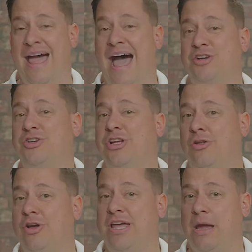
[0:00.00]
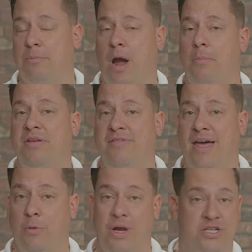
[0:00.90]
actually looking at property
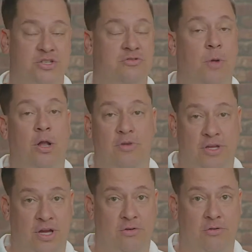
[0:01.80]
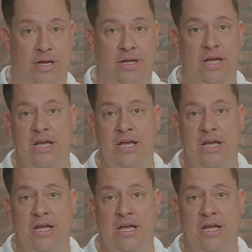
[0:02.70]
valuations from all over the country.